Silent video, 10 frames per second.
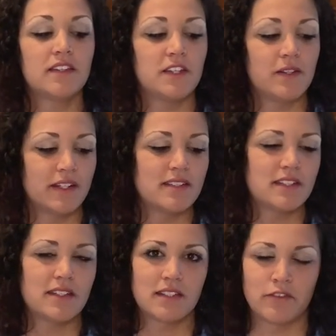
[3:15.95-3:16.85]
The United
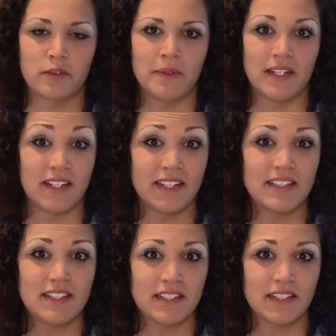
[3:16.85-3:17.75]
States government in
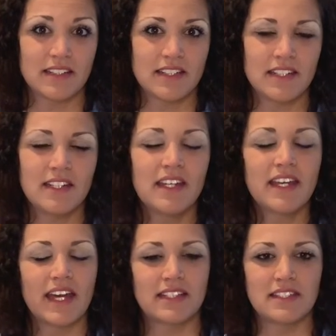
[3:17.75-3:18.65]
1919
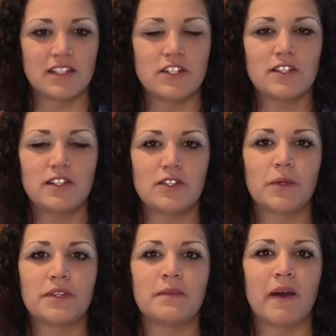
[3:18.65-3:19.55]
had essentially
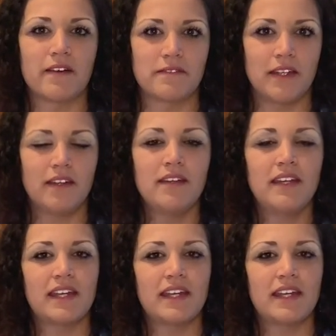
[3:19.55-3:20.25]
told the Mafia